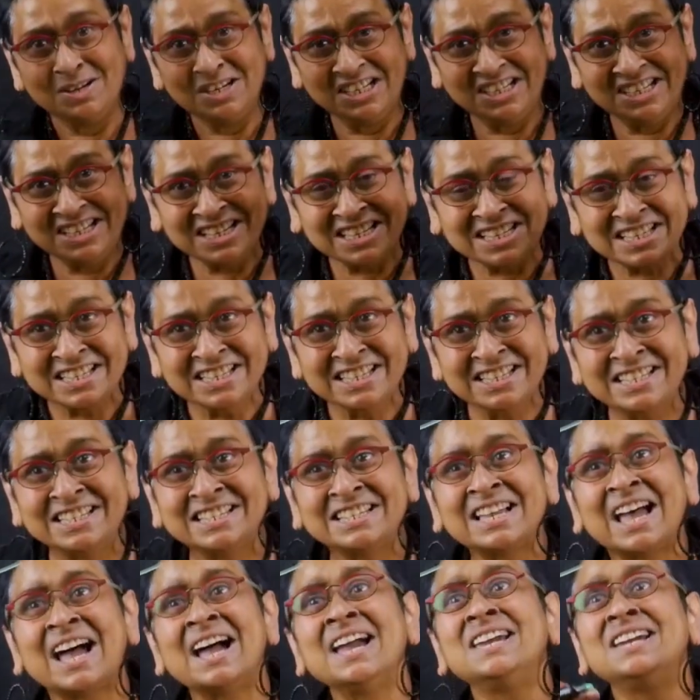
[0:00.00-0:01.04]

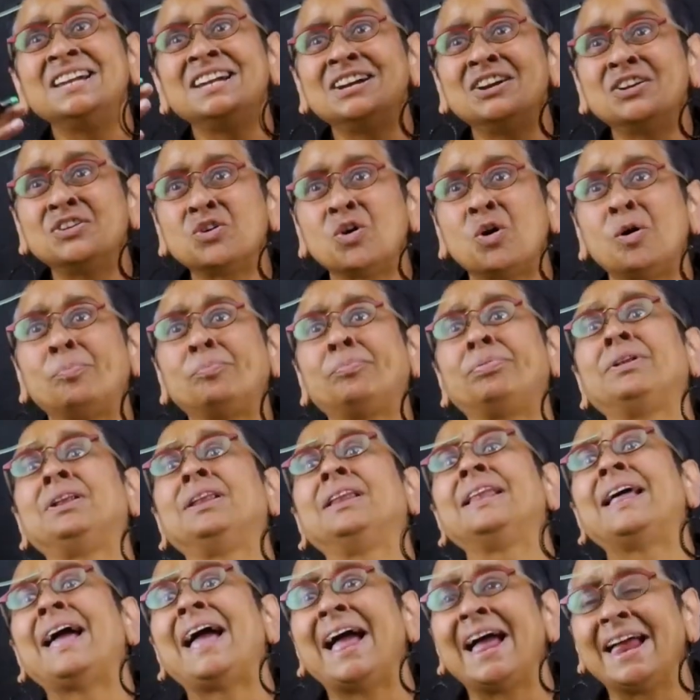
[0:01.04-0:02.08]
desired or
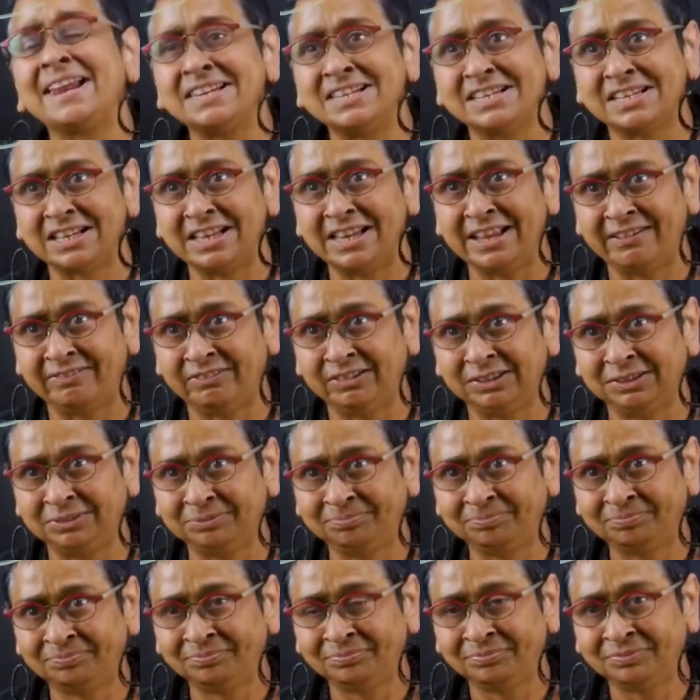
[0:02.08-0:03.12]
planned level
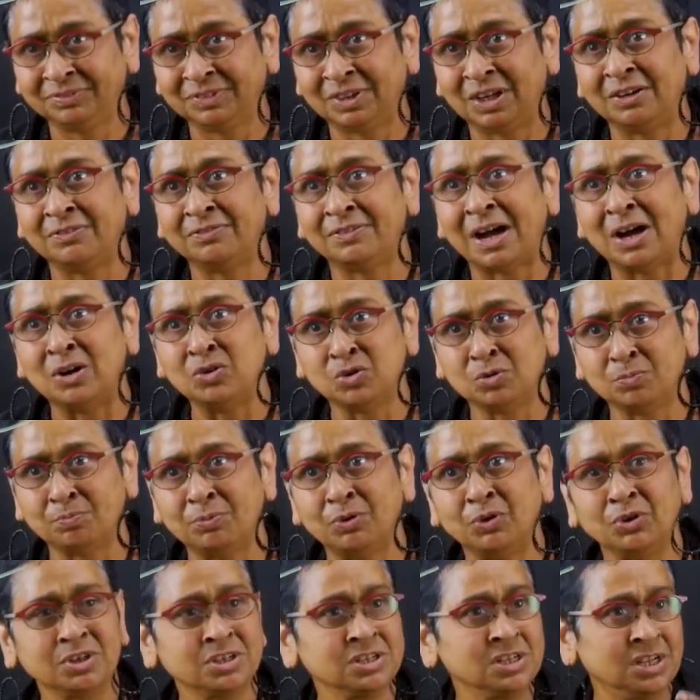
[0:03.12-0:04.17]
of
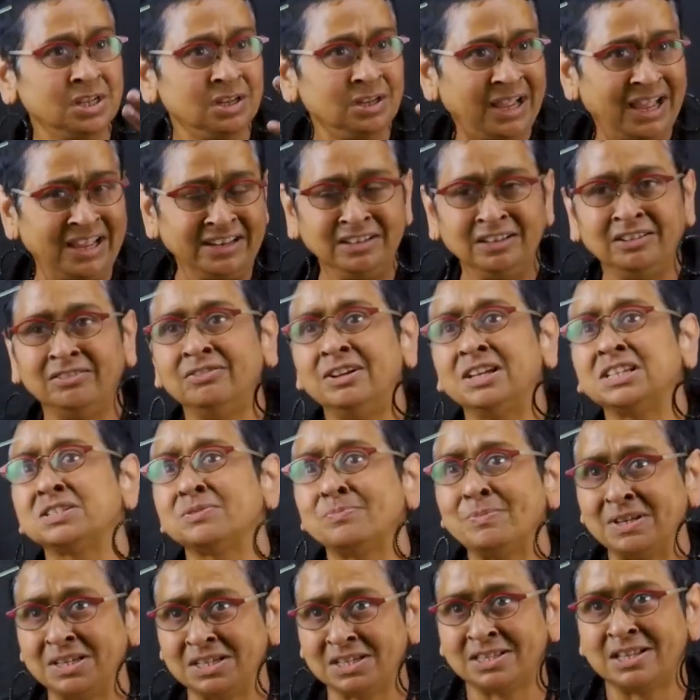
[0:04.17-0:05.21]
output and
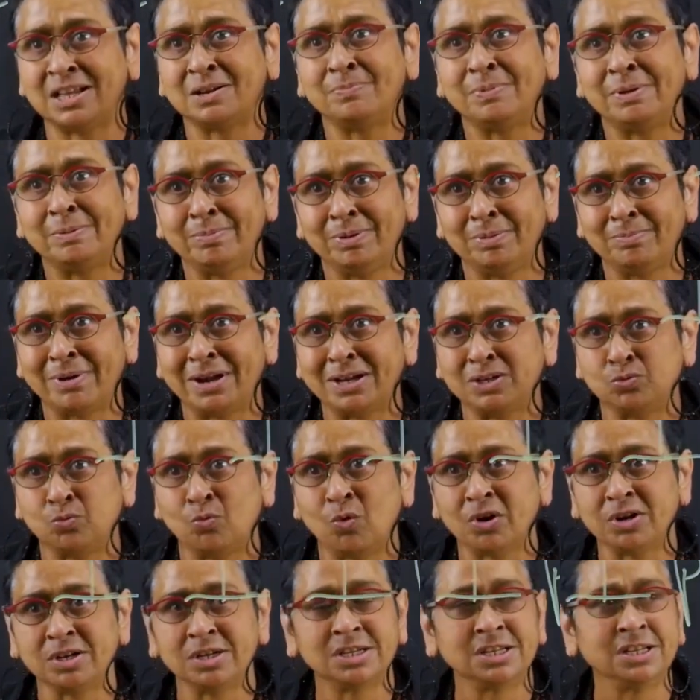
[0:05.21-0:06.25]
investment that people might
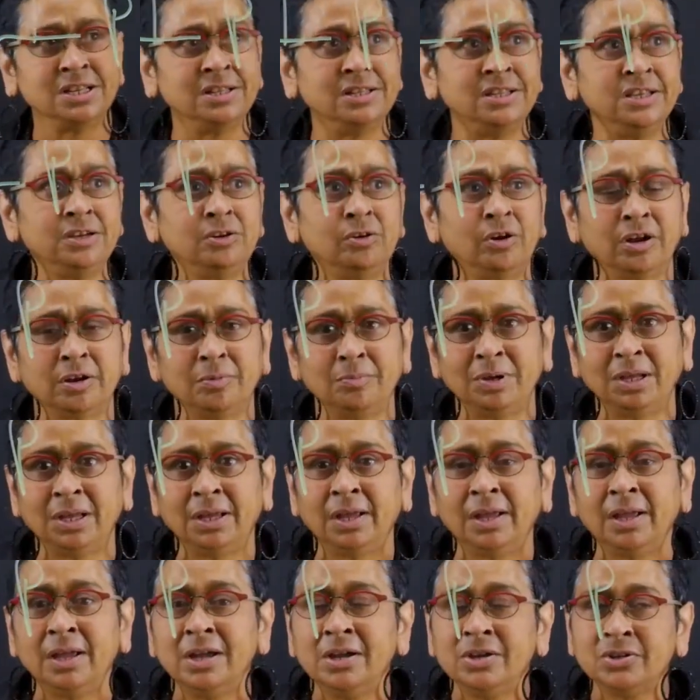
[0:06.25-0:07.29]
want in the economy.
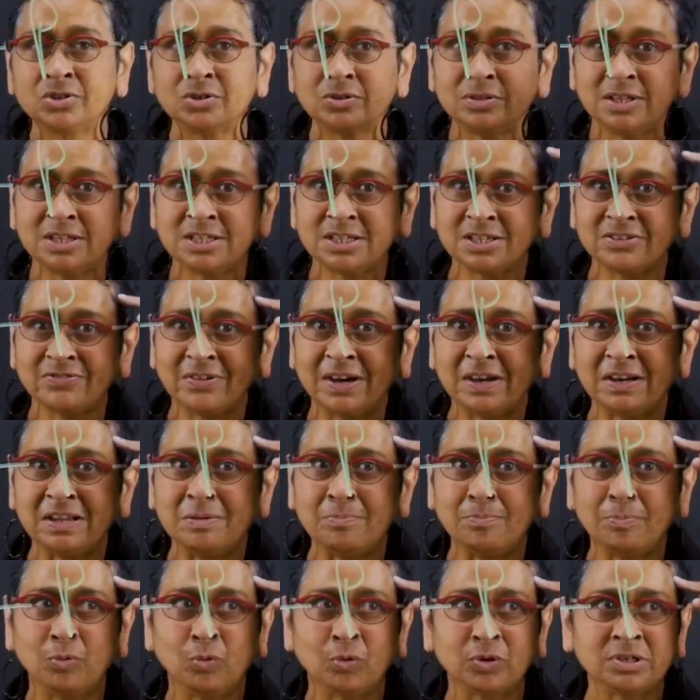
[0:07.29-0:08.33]
So this is very
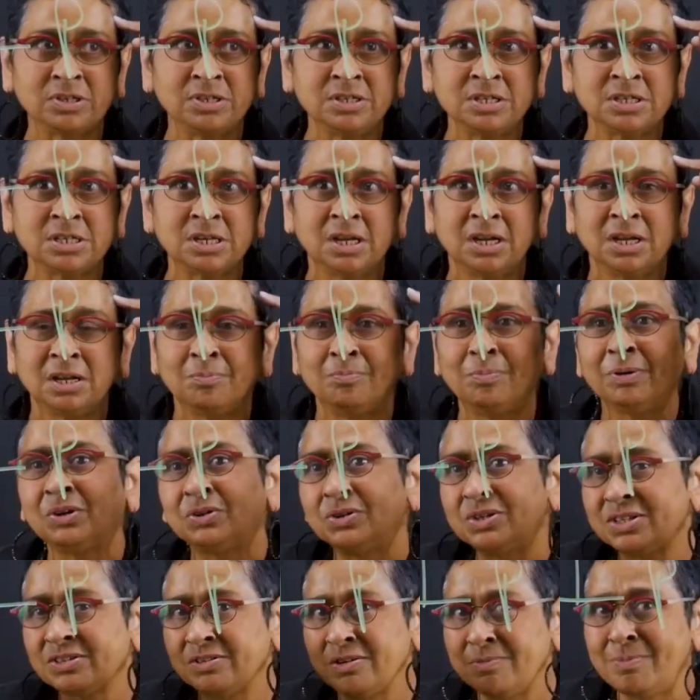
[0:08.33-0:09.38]
important
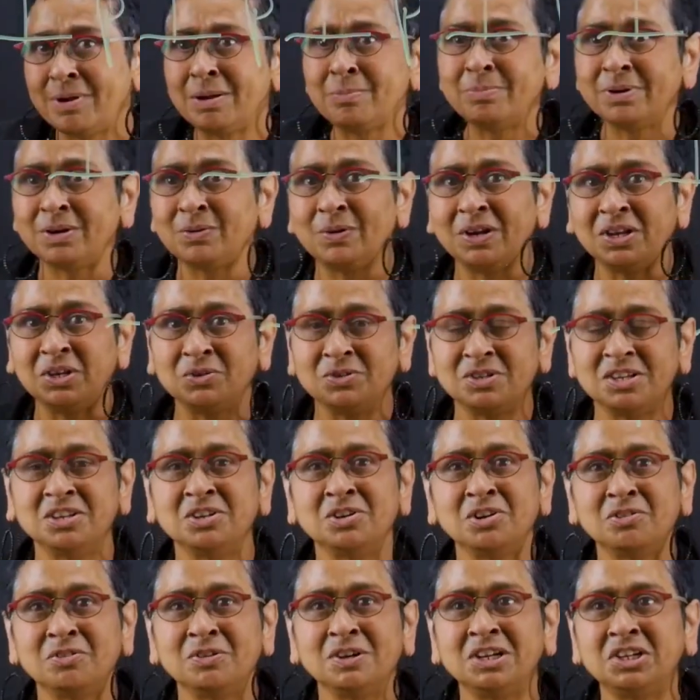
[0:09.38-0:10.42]
because remember when you did
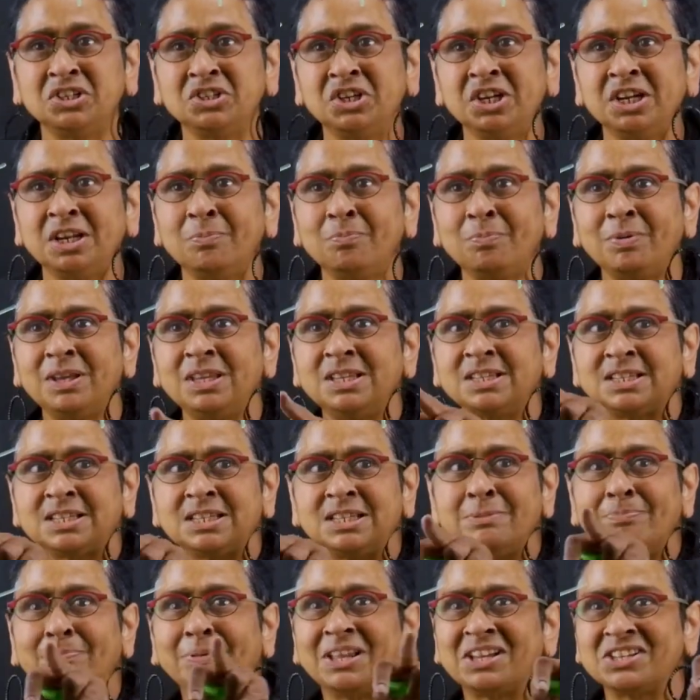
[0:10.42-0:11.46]
your real GDP
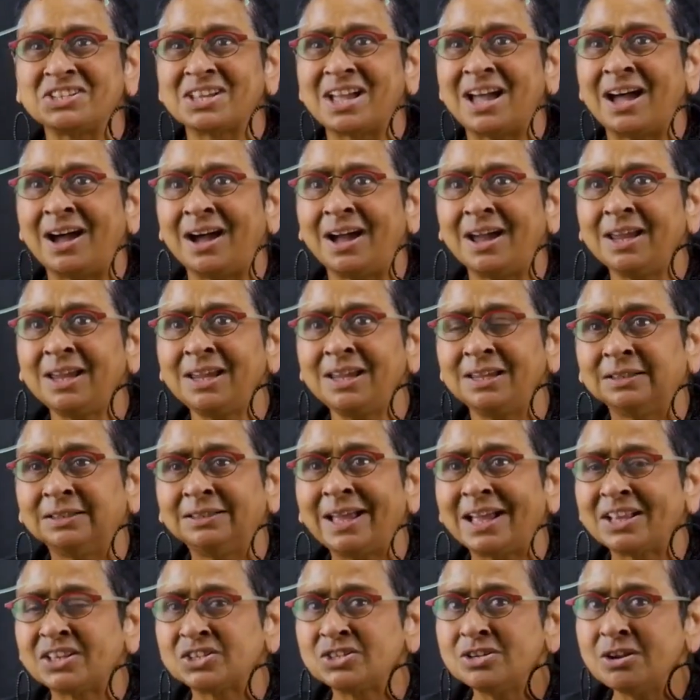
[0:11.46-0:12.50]
C plus I,
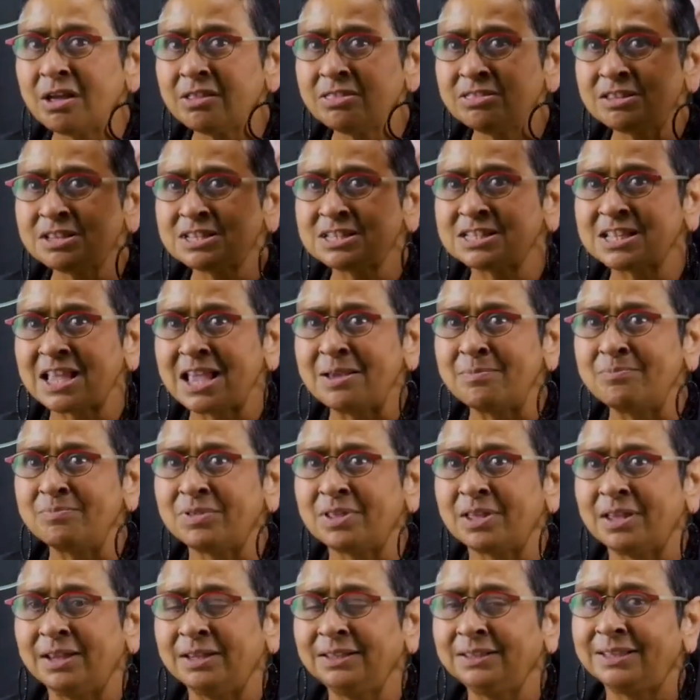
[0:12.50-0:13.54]
that's not the same
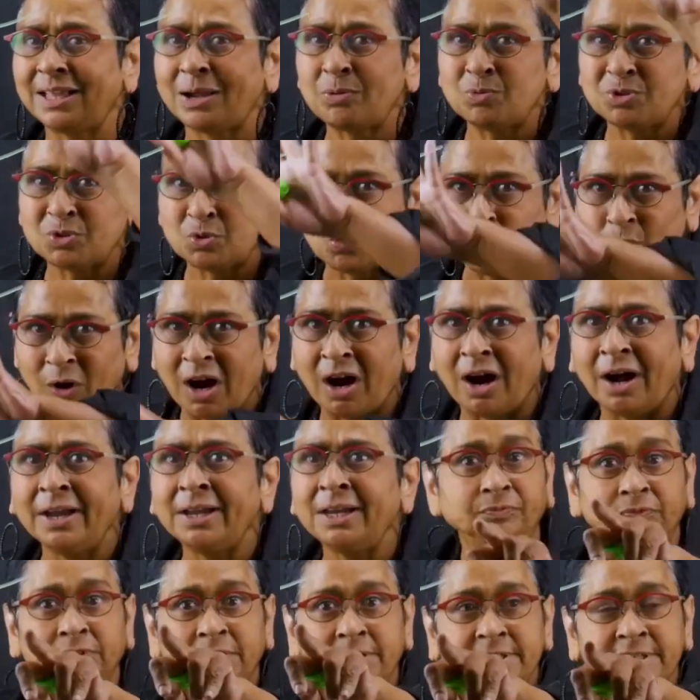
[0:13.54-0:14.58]
thing, that was Y.
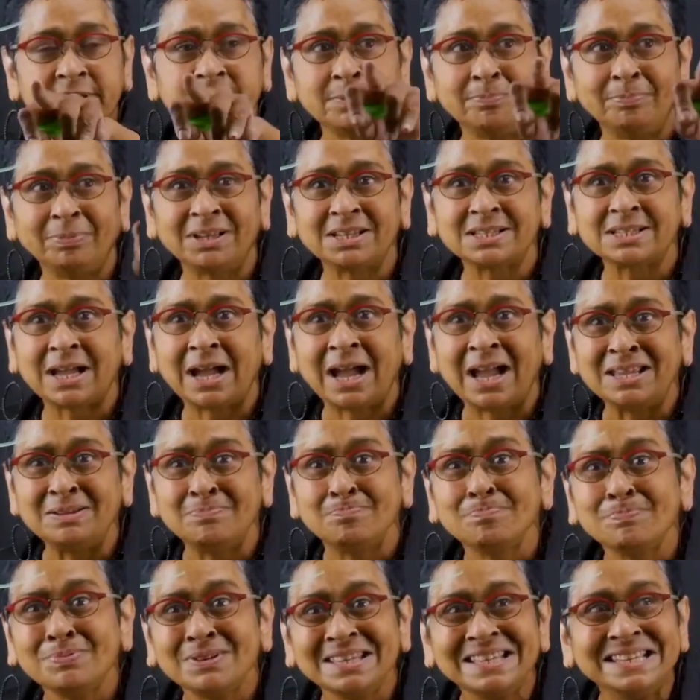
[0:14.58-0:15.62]
C plus
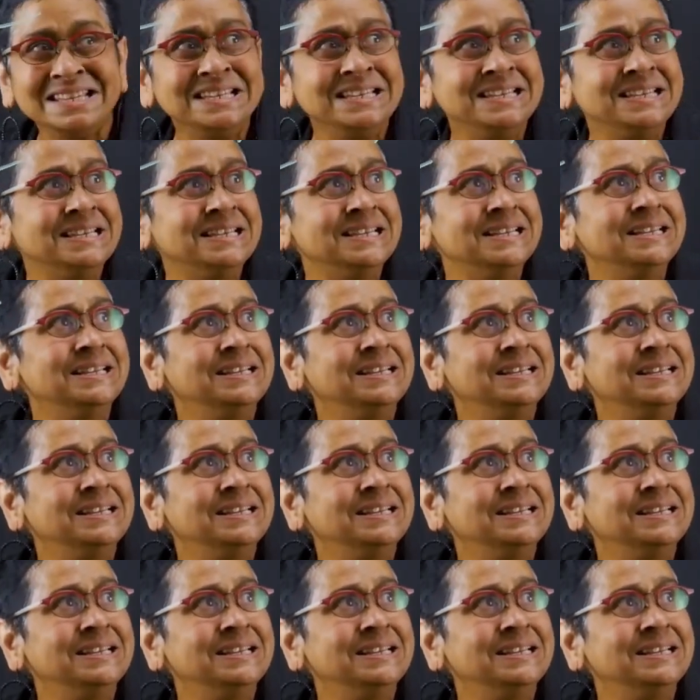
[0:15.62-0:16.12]
IP,